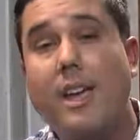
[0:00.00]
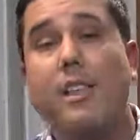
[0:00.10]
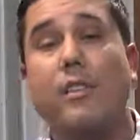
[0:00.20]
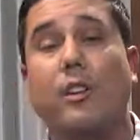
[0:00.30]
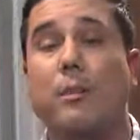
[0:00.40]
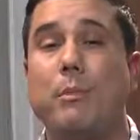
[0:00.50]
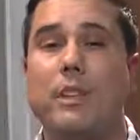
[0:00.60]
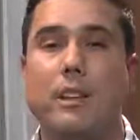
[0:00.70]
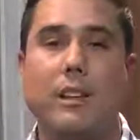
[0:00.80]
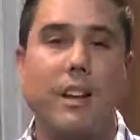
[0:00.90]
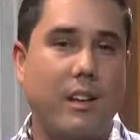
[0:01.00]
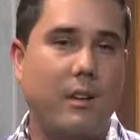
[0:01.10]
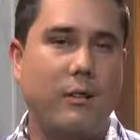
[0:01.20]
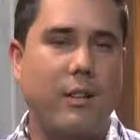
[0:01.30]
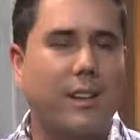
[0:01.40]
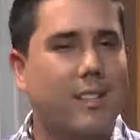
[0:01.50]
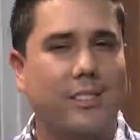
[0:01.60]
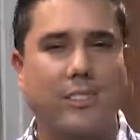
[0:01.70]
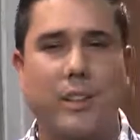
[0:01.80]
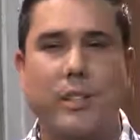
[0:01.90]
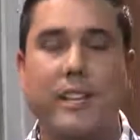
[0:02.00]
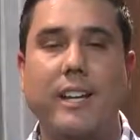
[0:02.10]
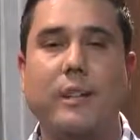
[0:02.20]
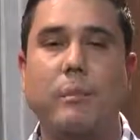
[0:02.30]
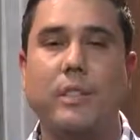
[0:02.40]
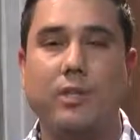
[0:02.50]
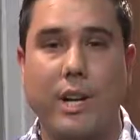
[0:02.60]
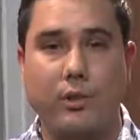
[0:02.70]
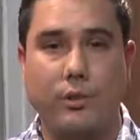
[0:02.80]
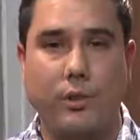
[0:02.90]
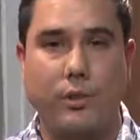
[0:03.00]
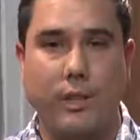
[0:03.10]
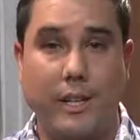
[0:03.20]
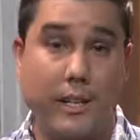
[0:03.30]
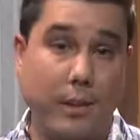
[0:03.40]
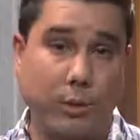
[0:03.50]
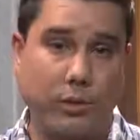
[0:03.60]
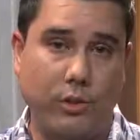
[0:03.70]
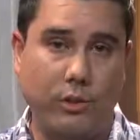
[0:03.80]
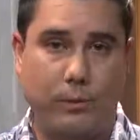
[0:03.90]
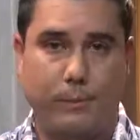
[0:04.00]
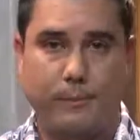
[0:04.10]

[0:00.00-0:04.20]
and there can be a lot of unnecessary data being transferred in images.